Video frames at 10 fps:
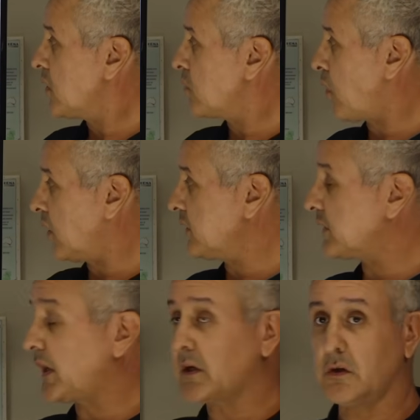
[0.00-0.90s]
One,
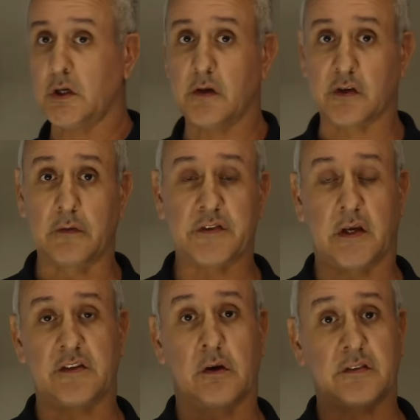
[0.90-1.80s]
they can use
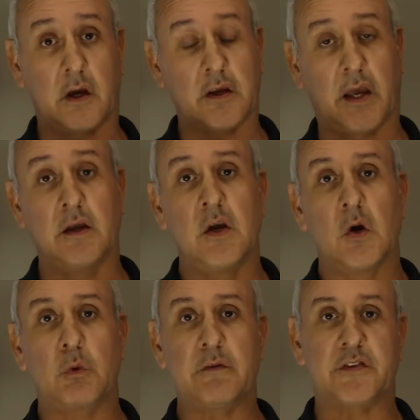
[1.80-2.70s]
offset. So say, okay,
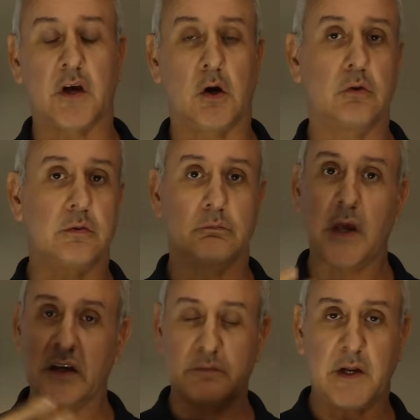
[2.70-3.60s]
we've sold
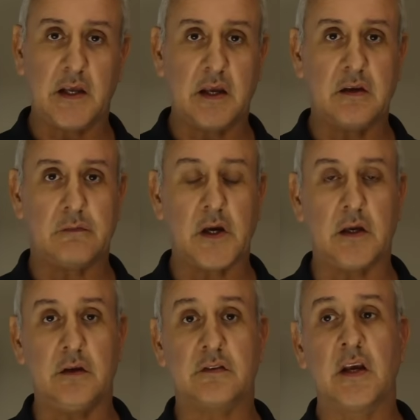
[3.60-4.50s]
X many
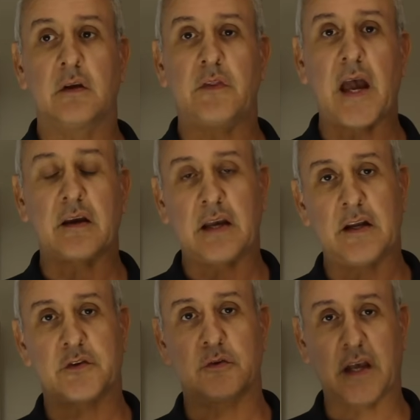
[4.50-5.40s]
EVs, that
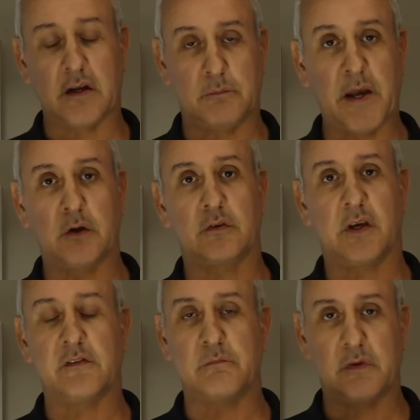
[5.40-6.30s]
cancels out the
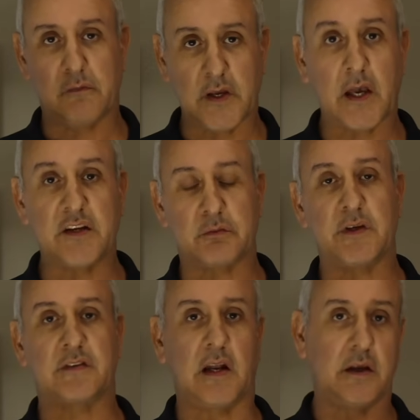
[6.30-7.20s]
penalty from the V8s
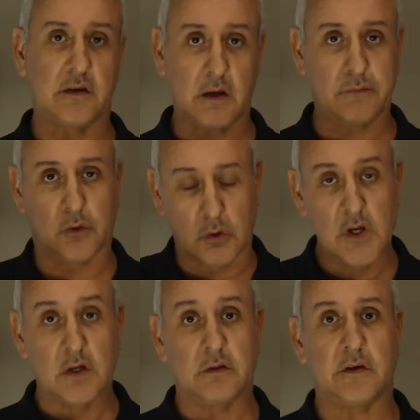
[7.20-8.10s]
we're selling, therefore
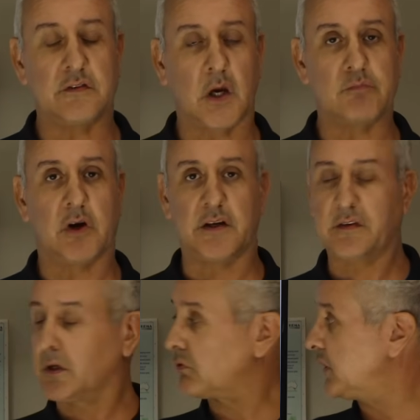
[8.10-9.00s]
there's no
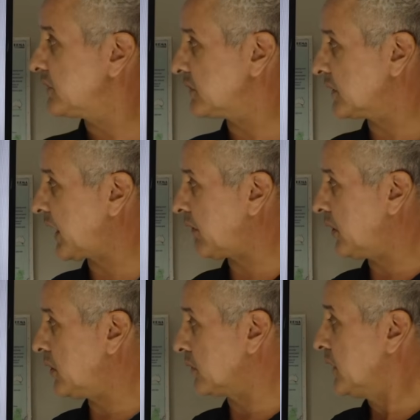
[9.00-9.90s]
price increase to
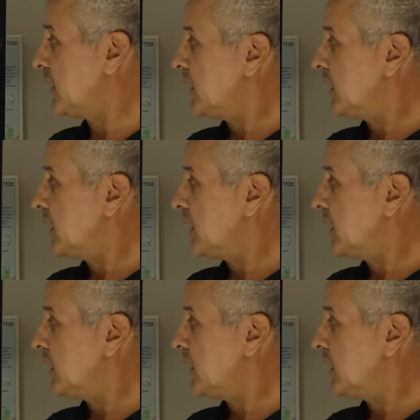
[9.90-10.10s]
carry on.